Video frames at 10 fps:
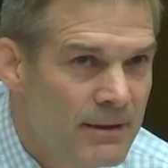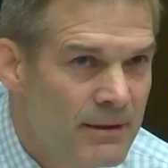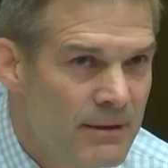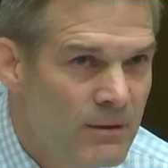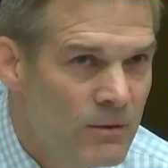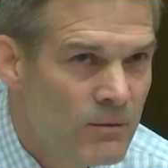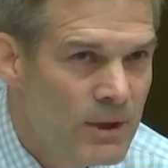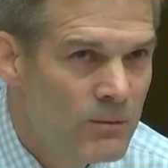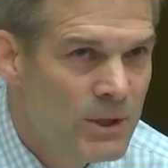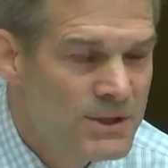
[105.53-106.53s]
it.
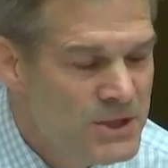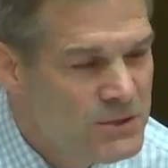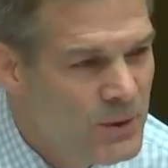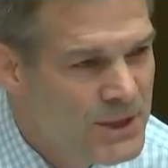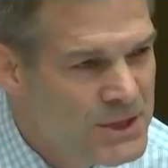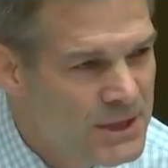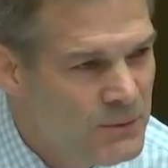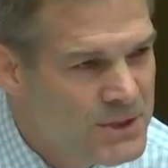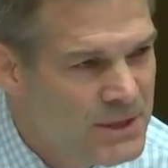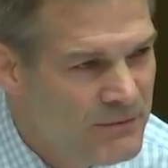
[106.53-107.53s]
In one situation,
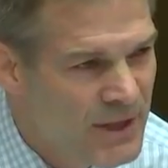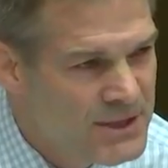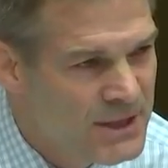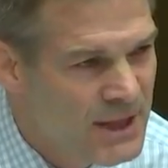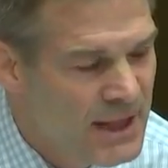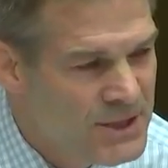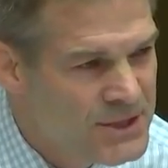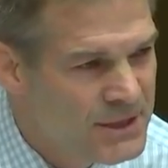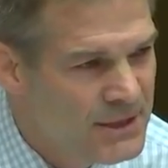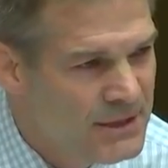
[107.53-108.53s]
it was an
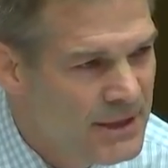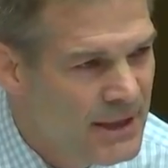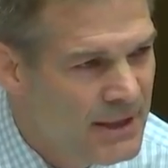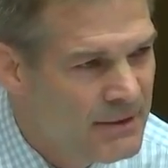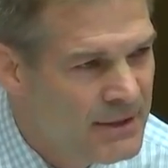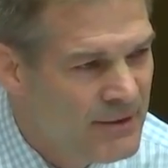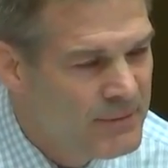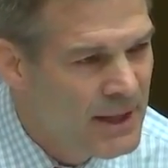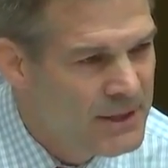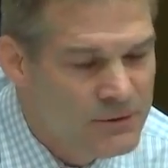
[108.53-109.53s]
investigation, and the
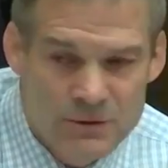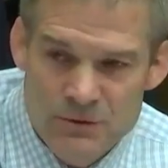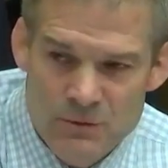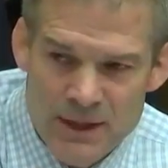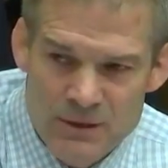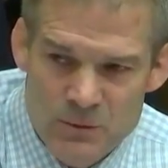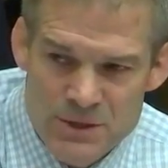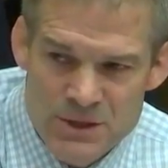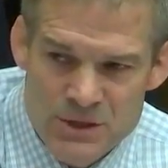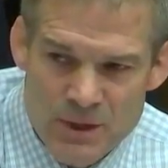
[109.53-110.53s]
FBI Director
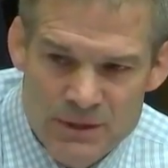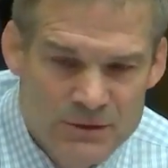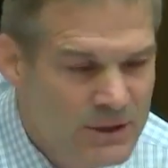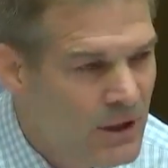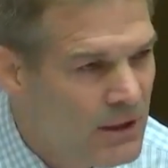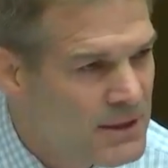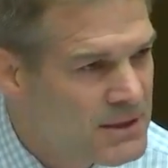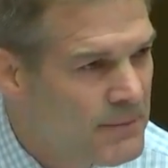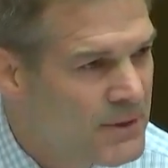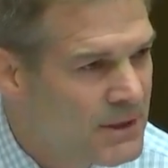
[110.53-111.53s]
was instructed to call it
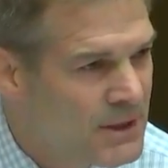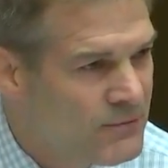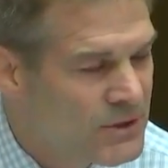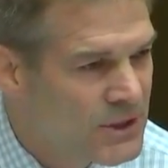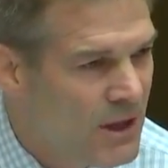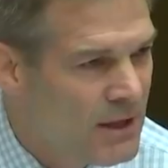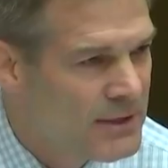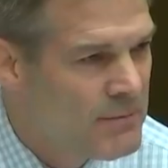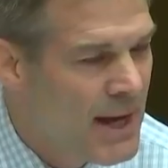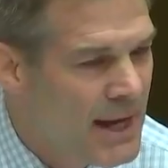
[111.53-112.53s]
something different, to call
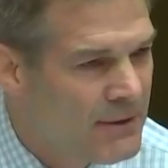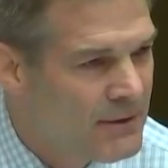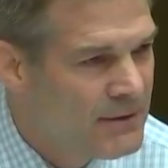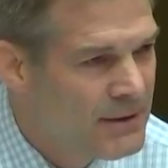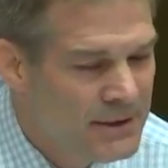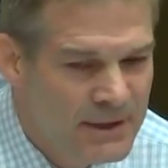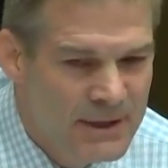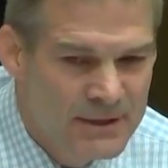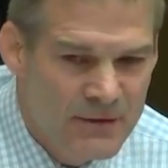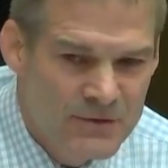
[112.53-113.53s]
it a matter.
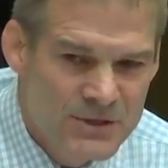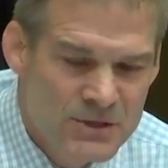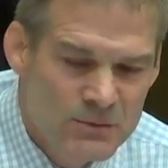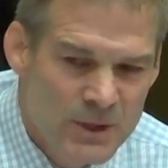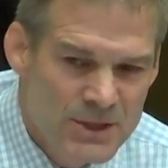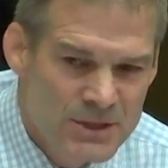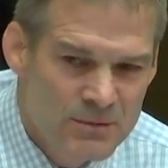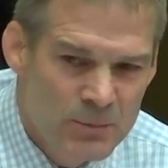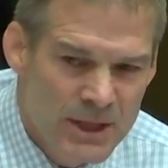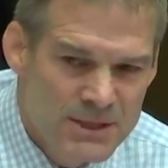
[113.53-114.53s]
In the other situation,
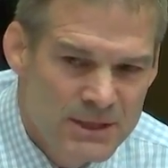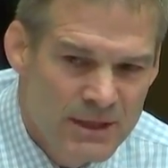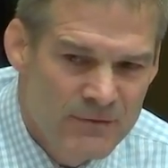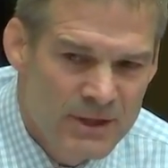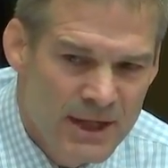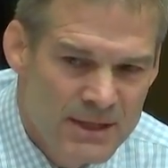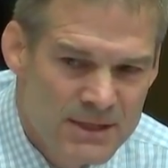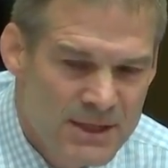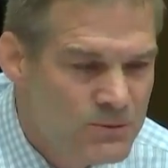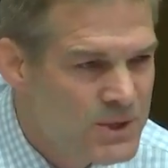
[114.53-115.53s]
the President of the United
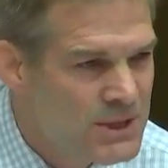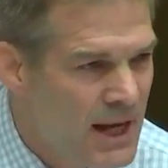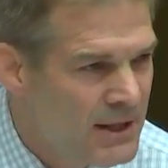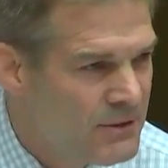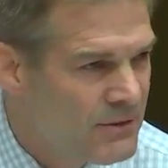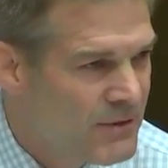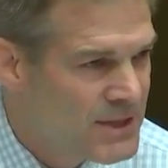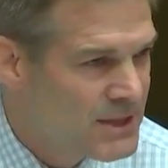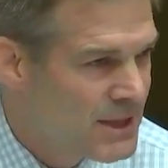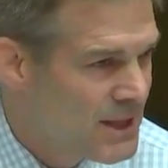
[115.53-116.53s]
States was not under
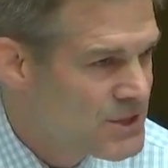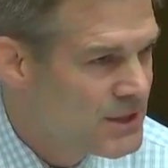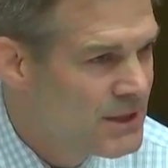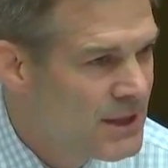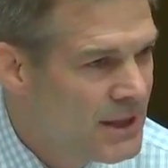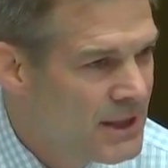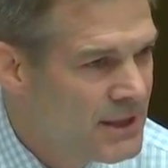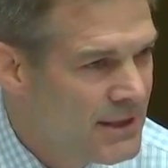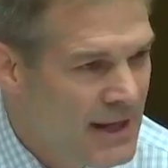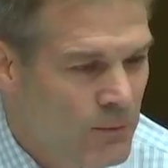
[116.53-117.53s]
investigation, and
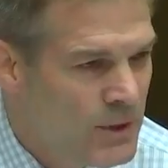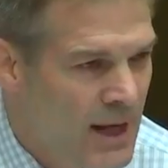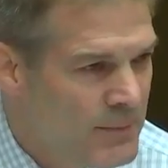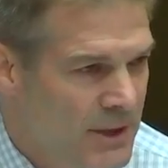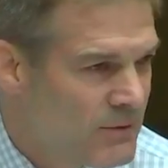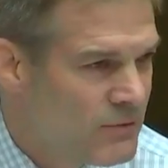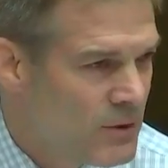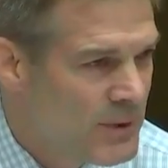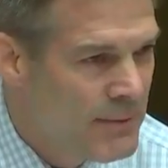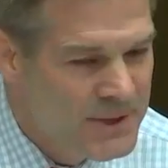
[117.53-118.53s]
yet that would not be
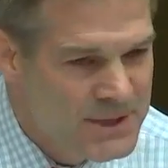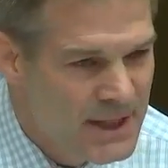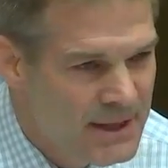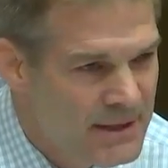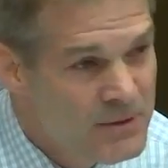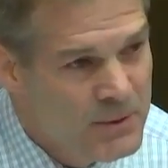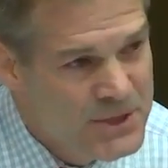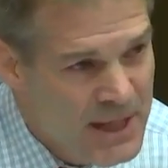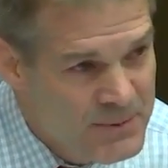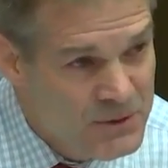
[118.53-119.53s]
confirmed, not be stated, and the
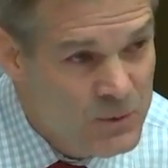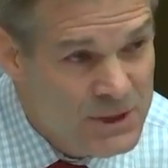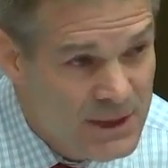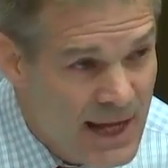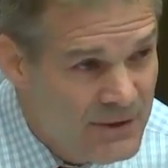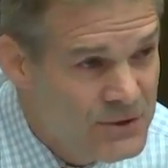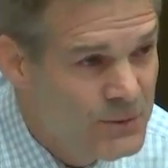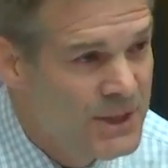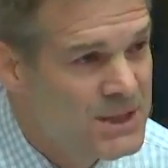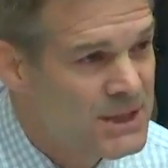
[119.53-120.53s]
perception was allowed
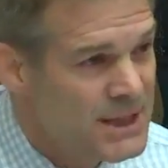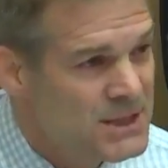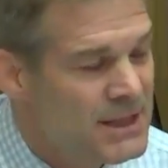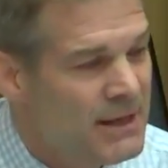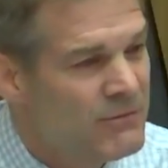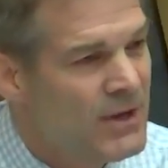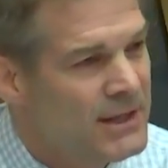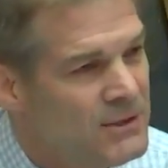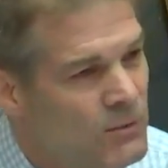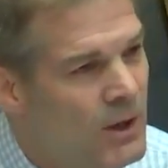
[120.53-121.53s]
to exist that, in
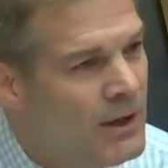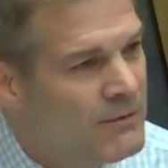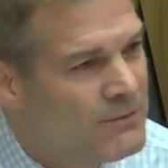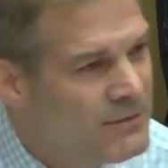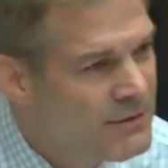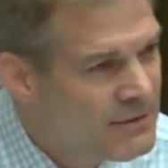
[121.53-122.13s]
fact, he was.